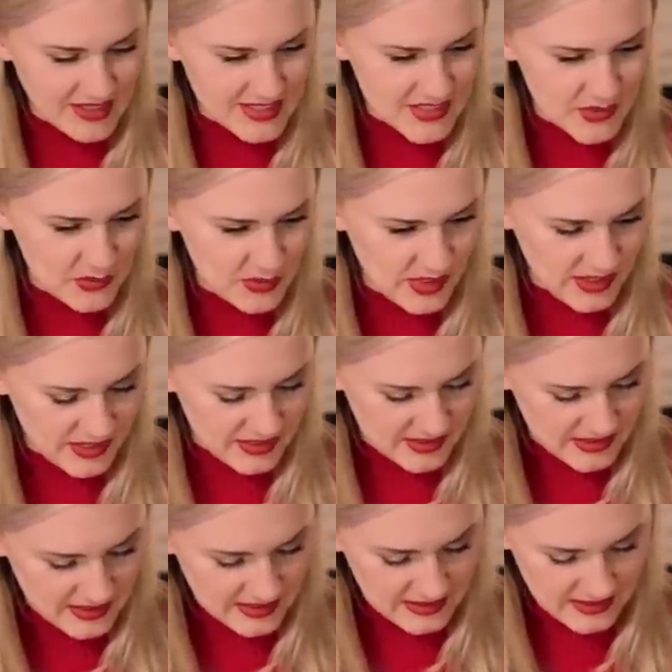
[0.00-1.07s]
So
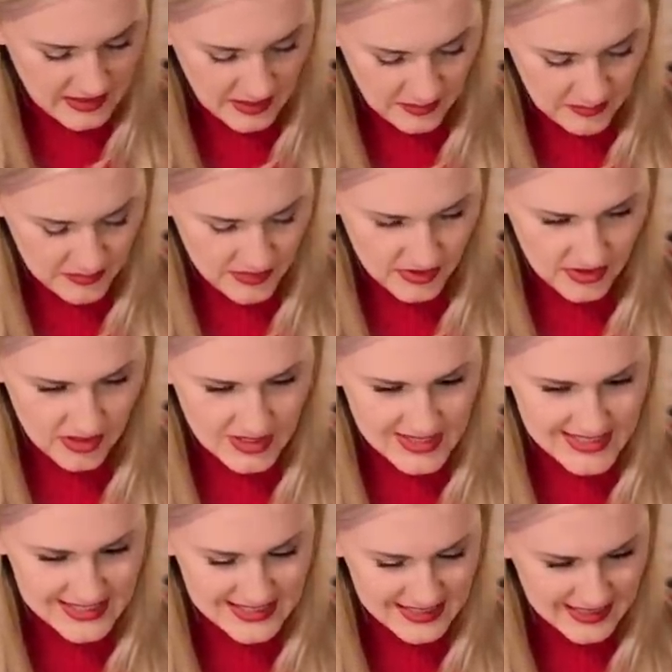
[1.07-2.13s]
then, number
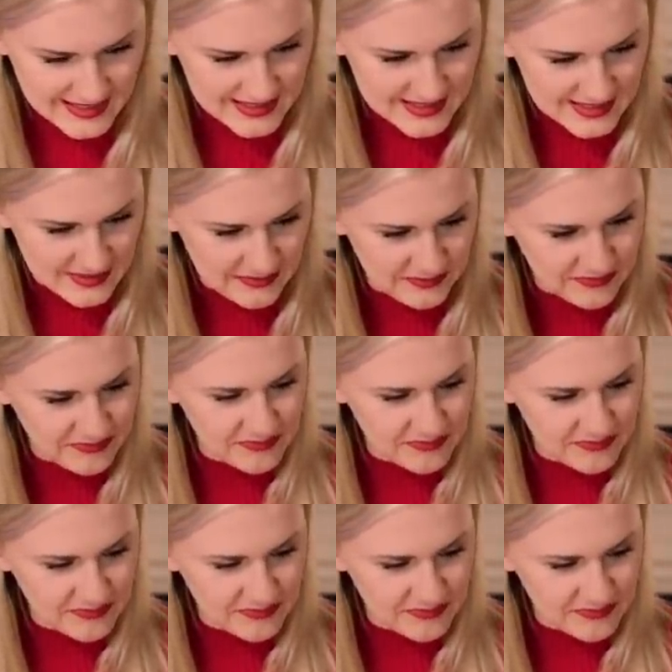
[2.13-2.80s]
six.